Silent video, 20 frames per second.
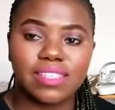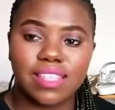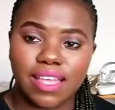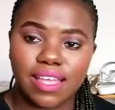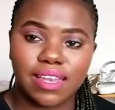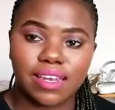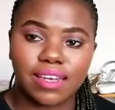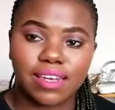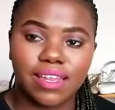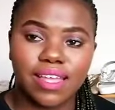
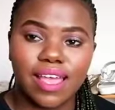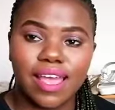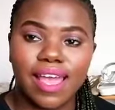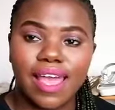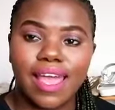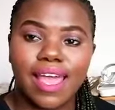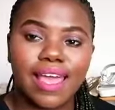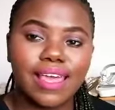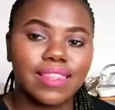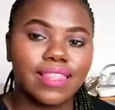then.
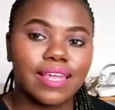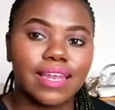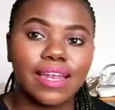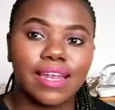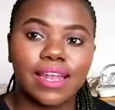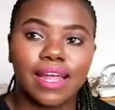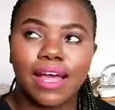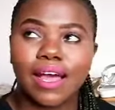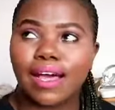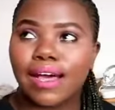And
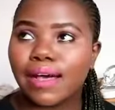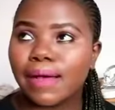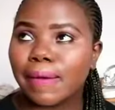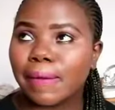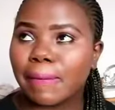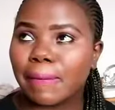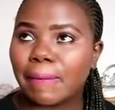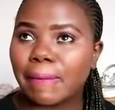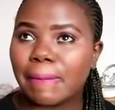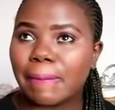then
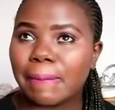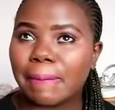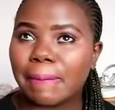uh,